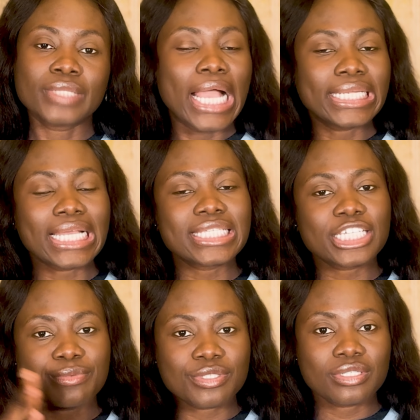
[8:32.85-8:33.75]
And that
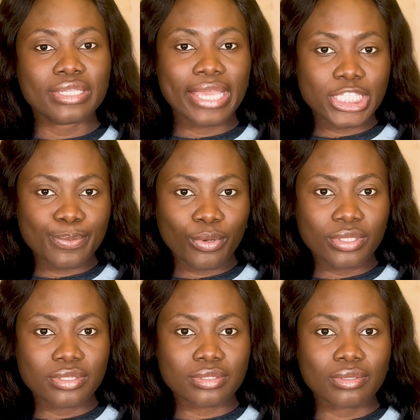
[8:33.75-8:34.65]
takes me to the next
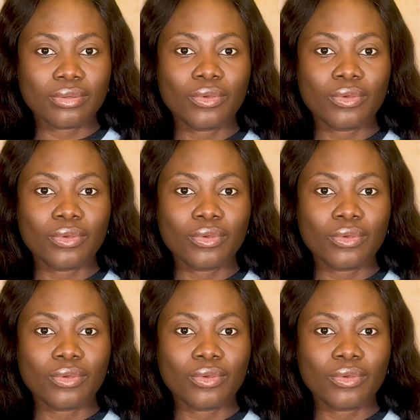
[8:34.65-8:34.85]
point,